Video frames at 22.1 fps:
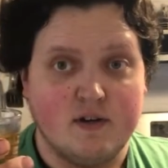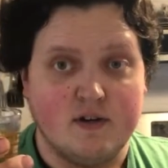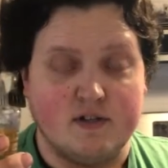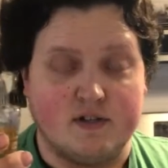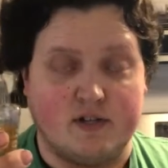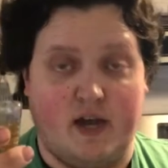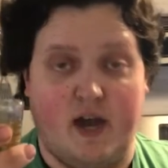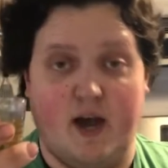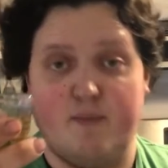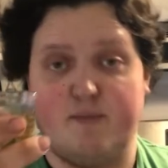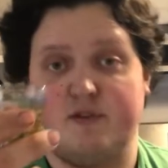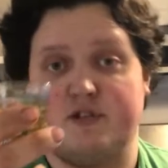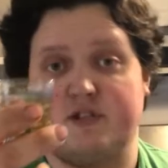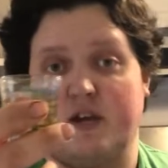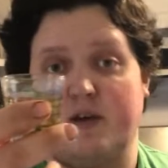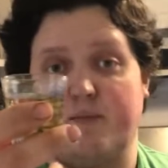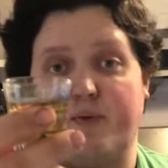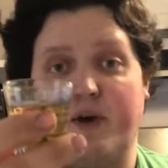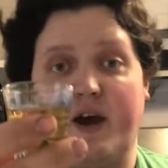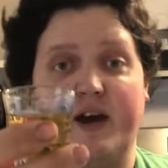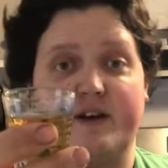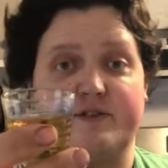So happy
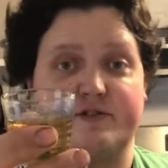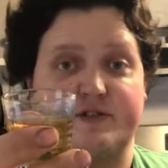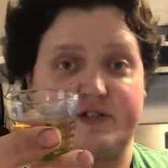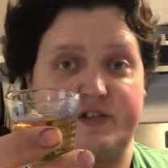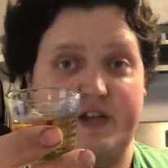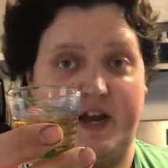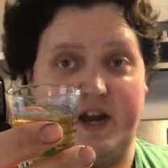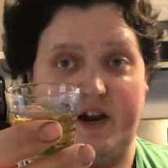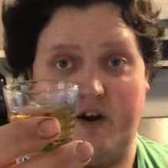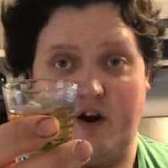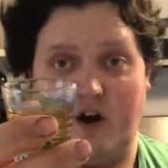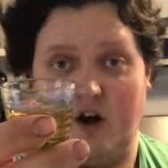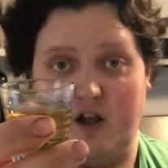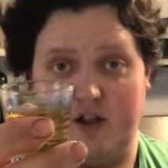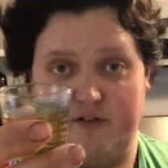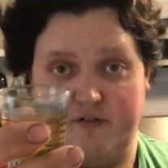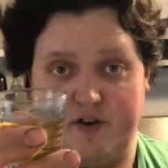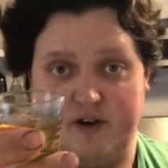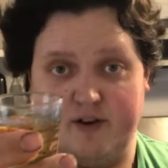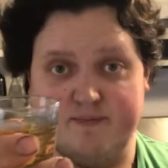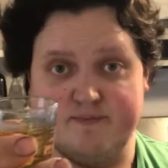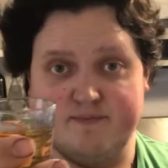St. Patrick's Day to all
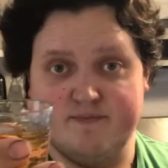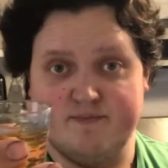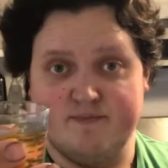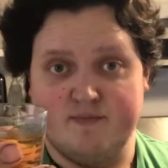of you.